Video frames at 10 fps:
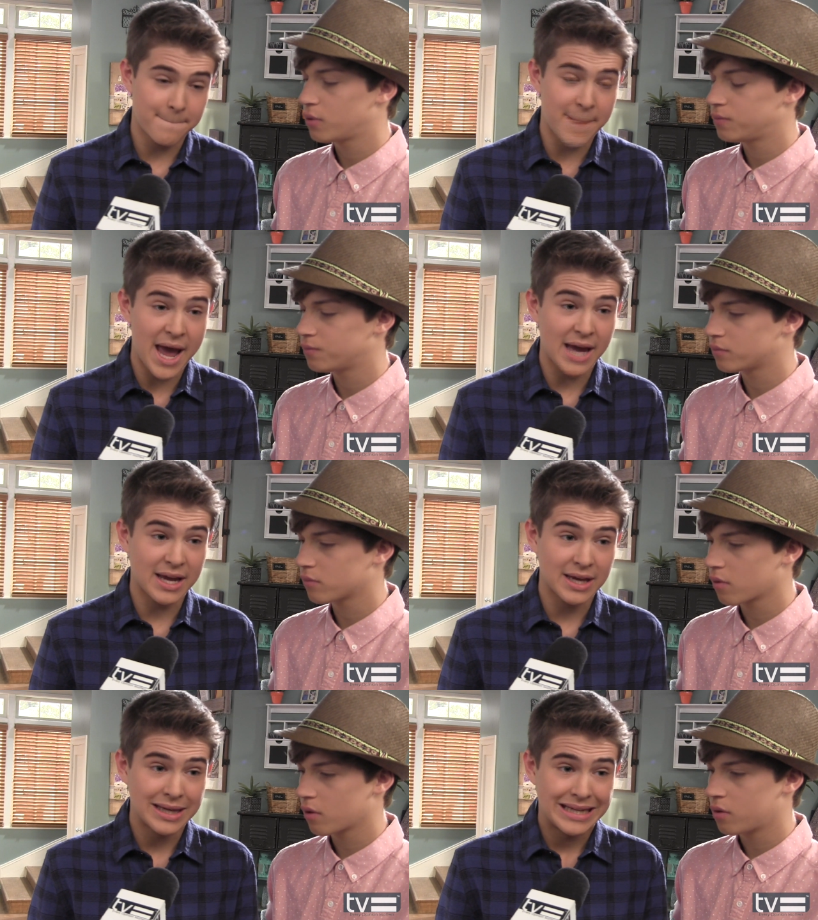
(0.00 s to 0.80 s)

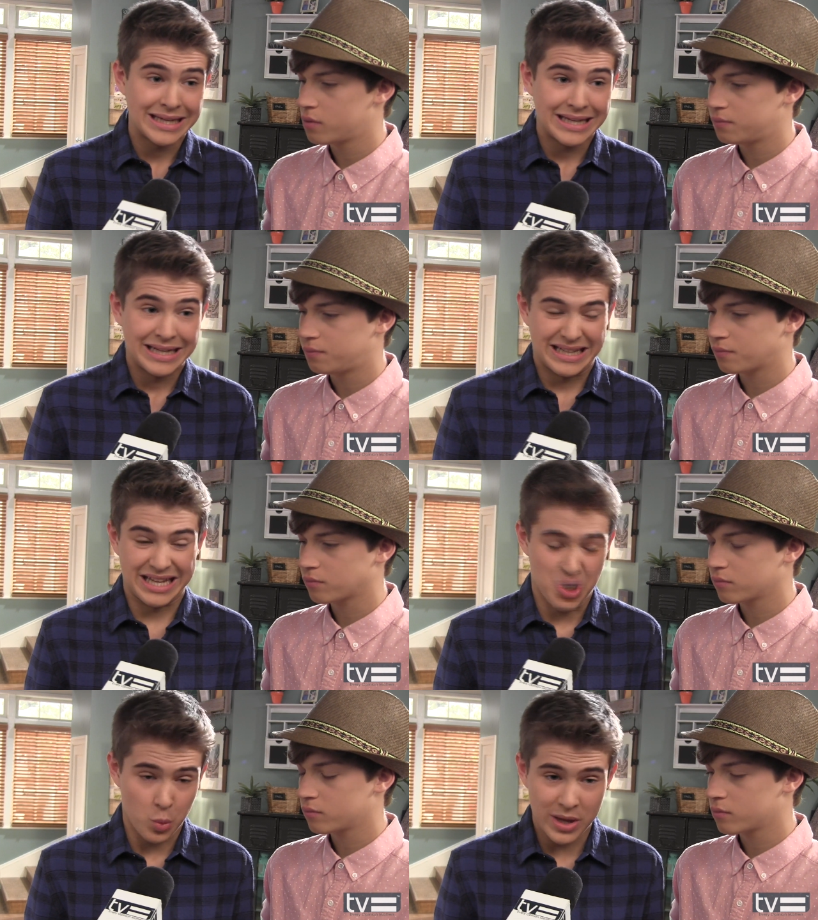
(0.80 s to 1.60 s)
Speaker 1: back
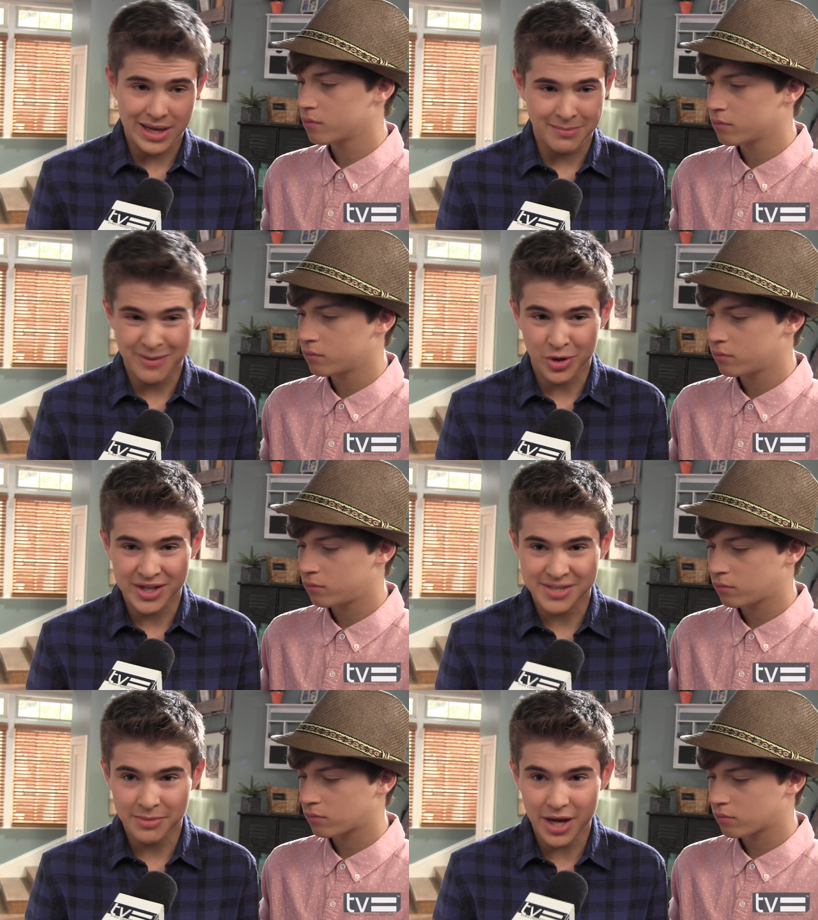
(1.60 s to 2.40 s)
like a week and
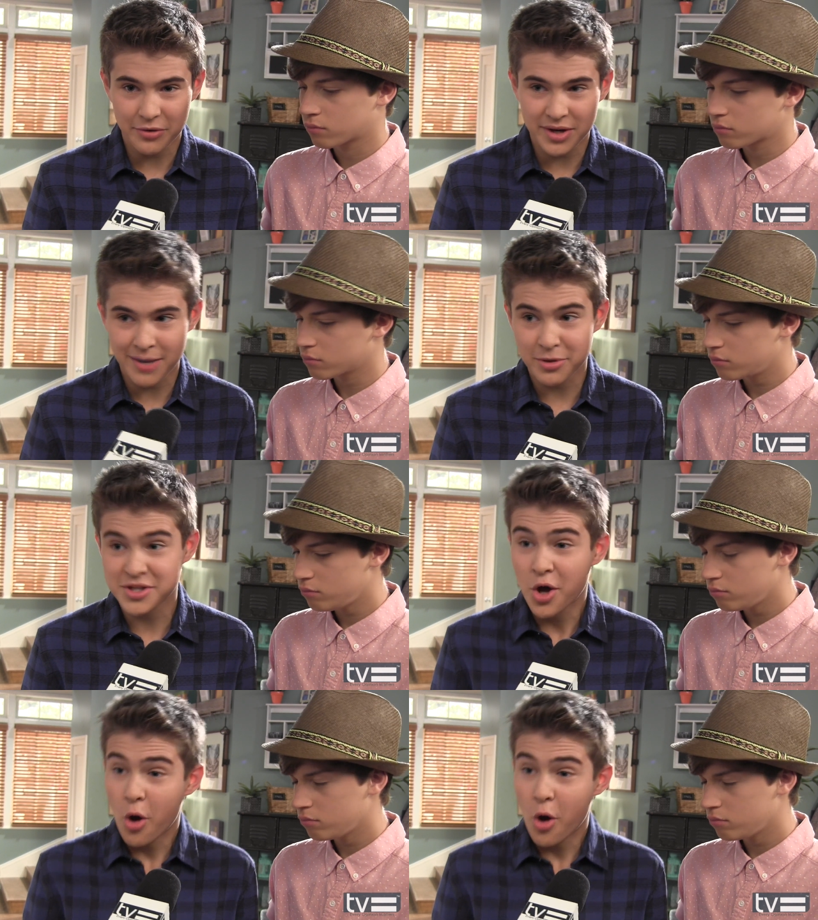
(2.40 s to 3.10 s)
memorize some lottery numbers,